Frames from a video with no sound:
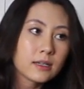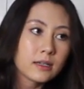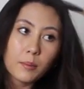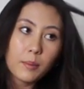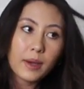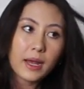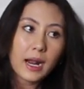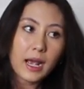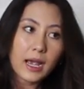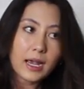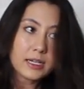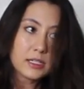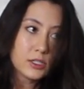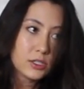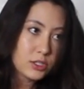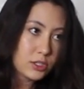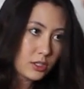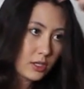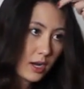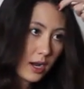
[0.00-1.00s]
But I
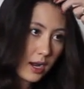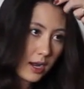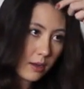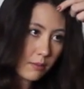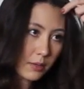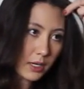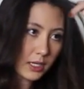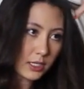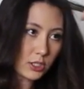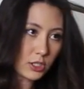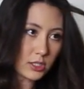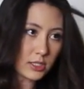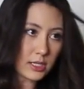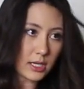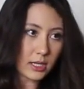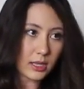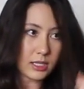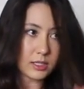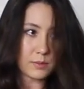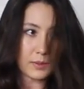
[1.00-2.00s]
am gonna just
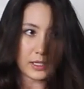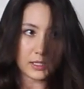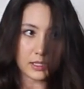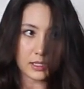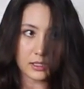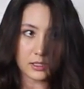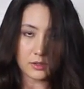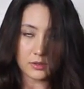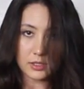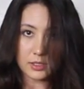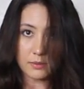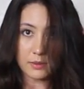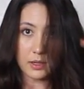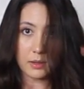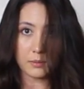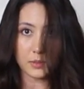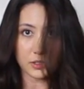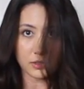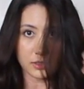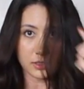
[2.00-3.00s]
take these pieces, so
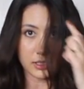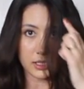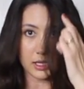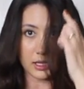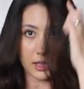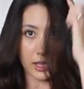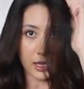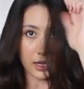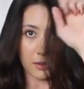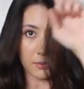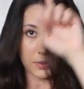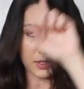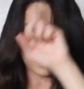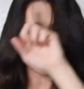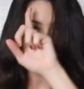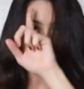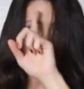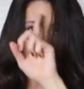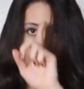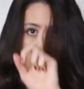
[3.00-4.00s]
sometimes you'll see like a piece
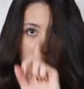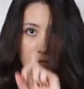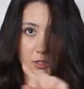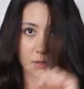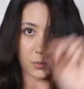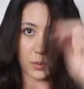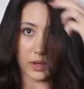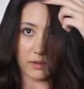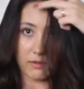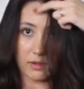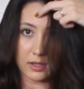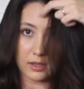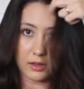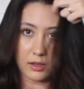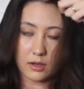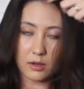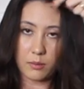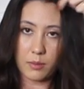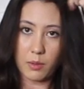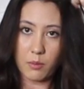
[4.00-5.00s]
of my hair is waving a
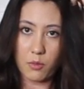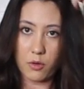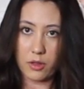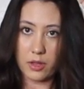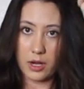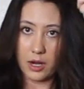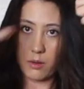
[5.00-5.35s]
little bit more than